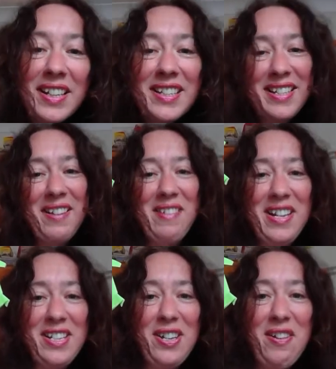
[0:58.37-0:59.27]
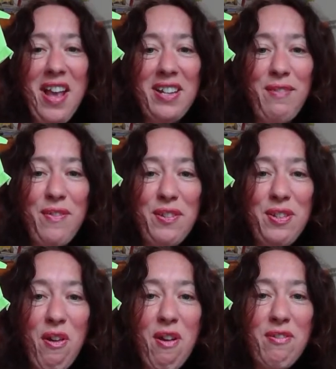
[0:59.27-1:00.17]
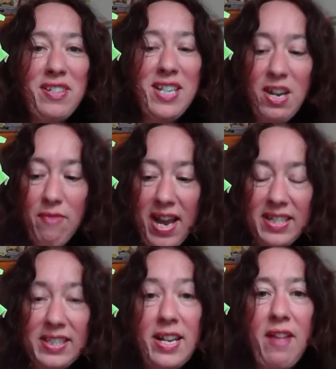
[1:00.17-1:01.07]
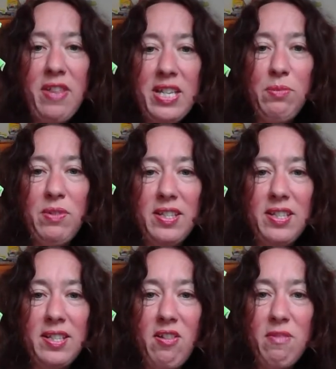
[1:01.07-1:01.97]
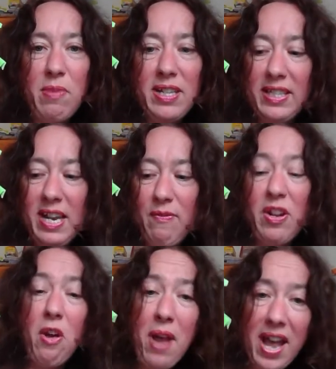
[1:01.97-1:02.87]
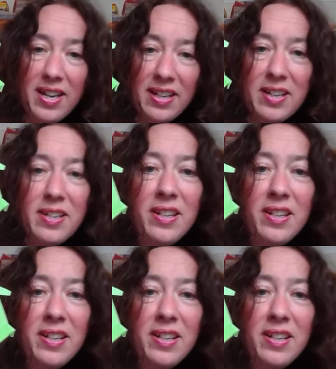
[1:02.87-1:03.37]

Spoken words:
So I'm going to show you how to fold your own T-Rex. Now this was designed by Stephen O Hanlon,